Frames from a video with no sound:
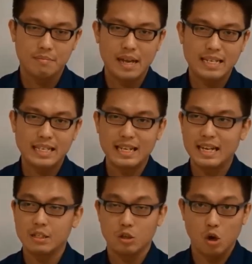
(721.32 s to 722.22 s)

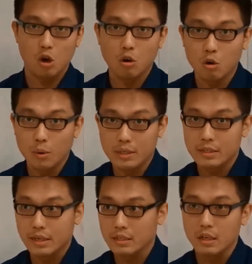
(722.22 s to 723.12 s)
SSS
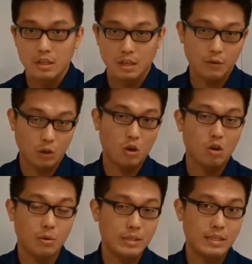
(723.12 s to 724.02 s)
congruence test. Now for the
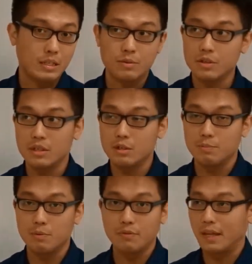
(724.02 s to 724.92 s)
congruence test, we just need
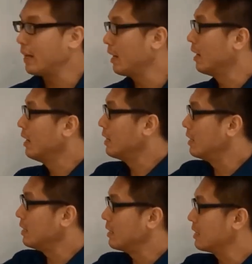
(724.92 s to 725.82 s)
to prove that, hey,
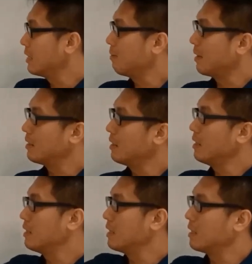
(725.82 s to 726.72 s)
this is same as
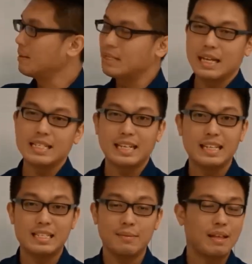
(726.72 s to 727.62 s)
this, this is same as this,
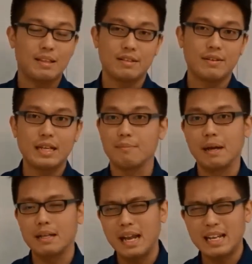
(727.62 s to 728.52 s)
exactly the same length,
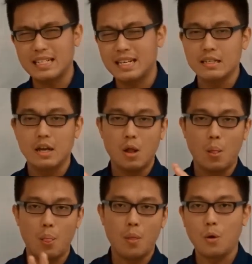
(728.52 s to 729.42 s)
but SSS,
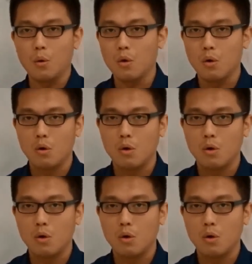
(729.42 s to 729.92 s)
no,